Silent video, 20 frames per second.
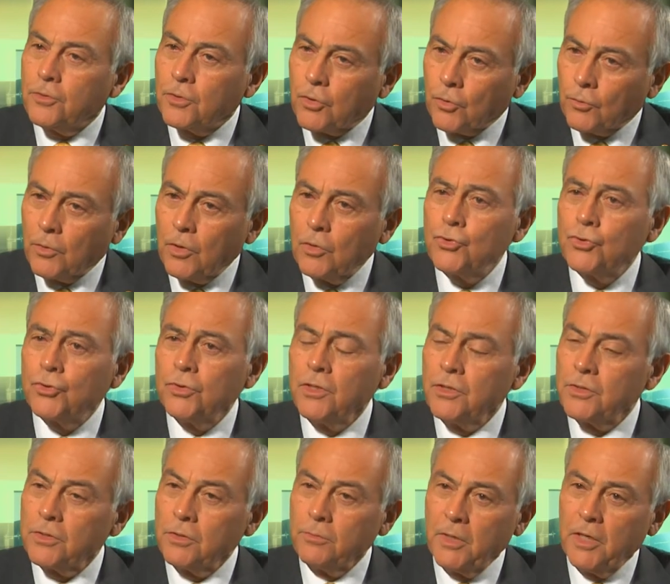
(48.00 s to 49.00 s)
Corrosion
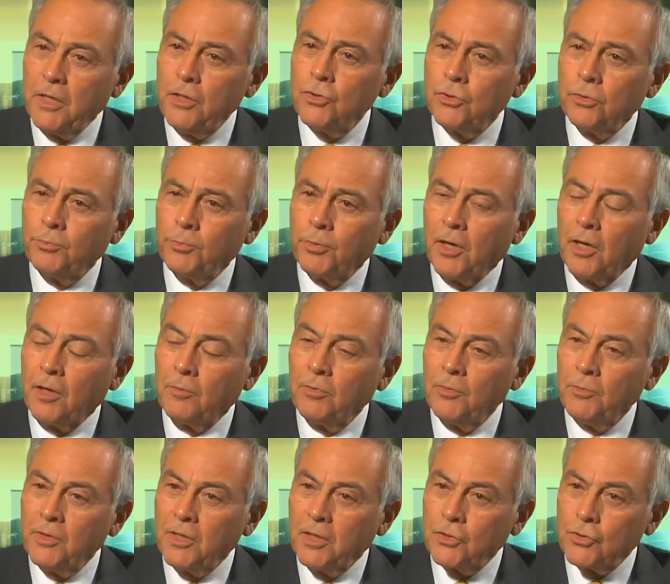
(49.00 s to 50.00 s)
is a major
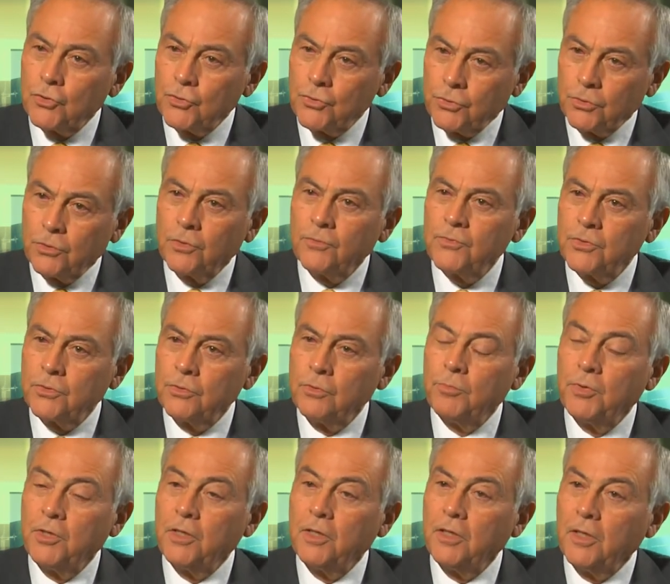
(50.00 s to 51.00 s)
problem that deserves to
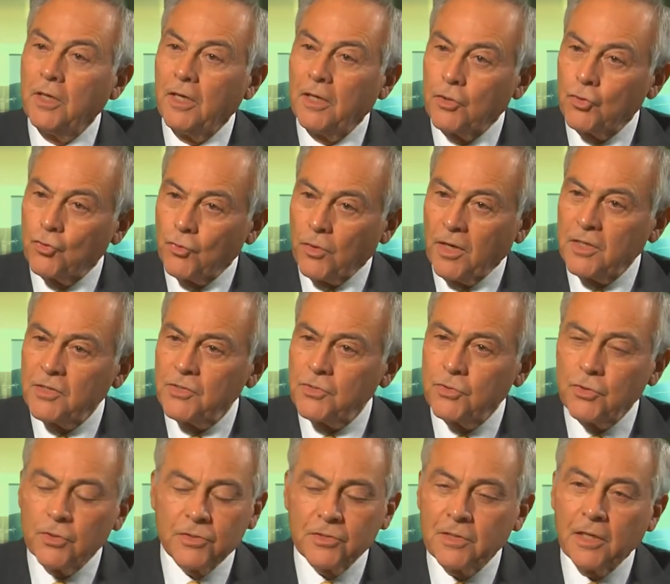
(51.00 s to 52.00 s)
be addressed
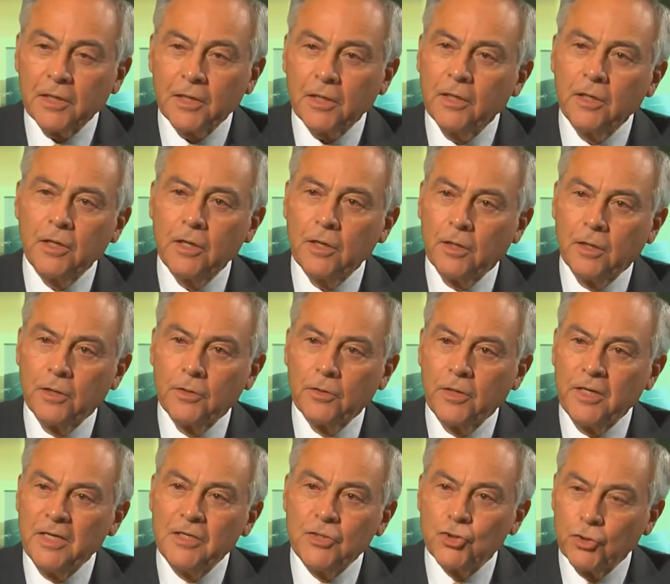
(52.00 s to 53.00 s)
just like any other
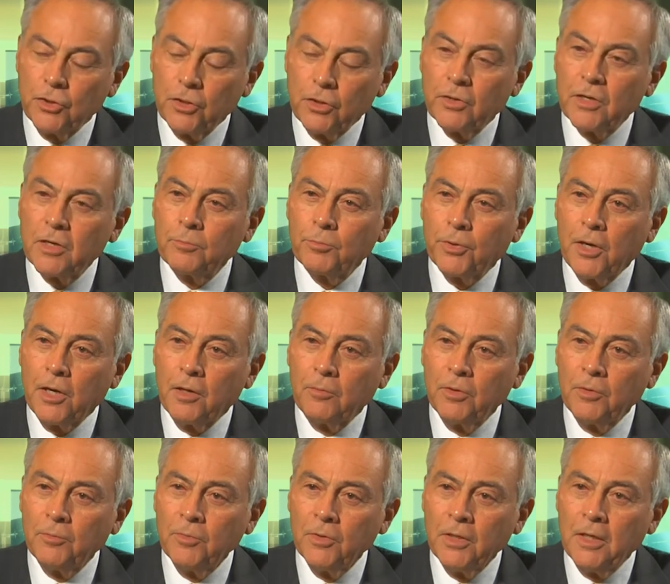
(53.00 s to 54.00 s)
engineering
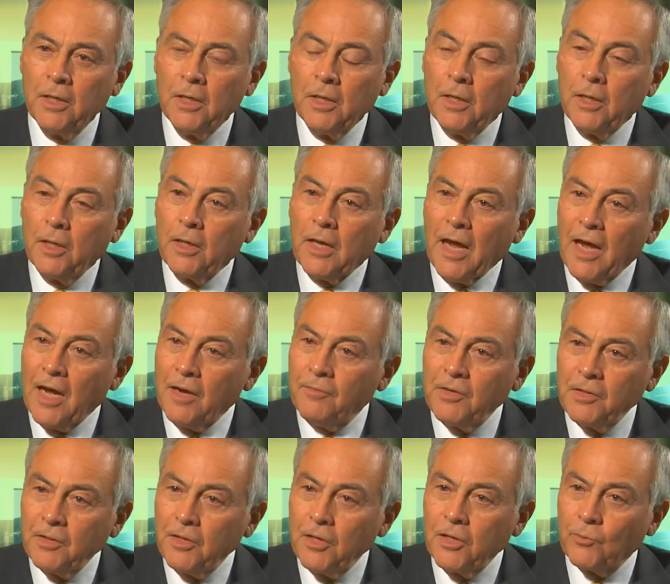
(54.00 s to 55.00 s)
problem.
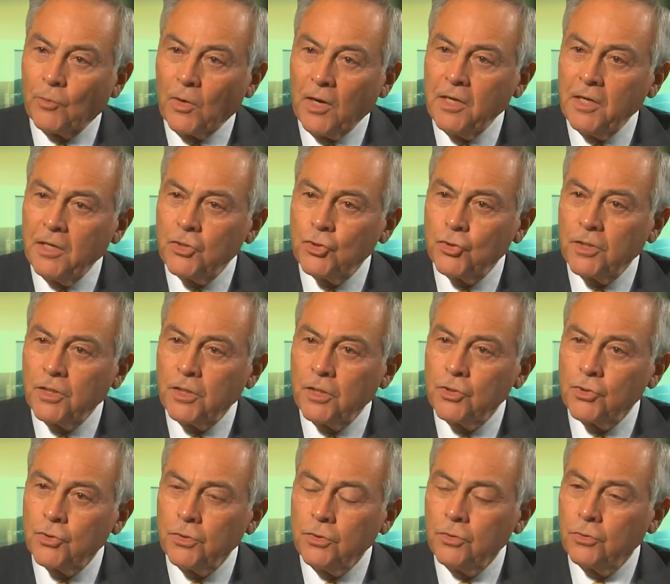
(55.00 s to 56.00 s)
Having the right
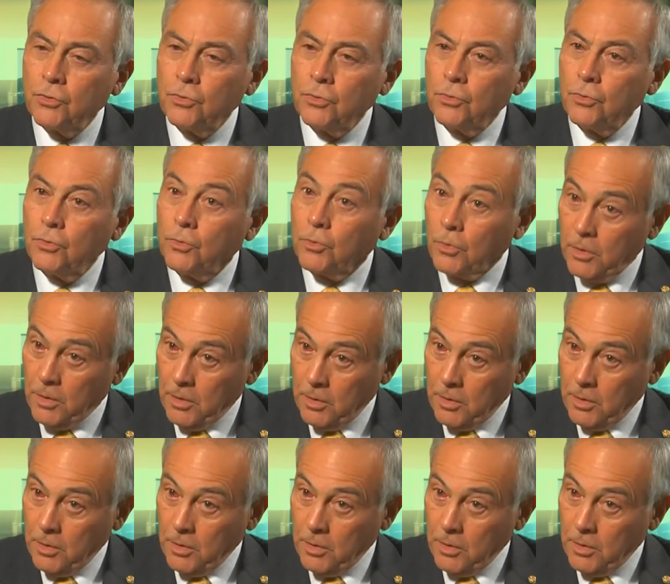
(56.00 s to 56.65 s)
education to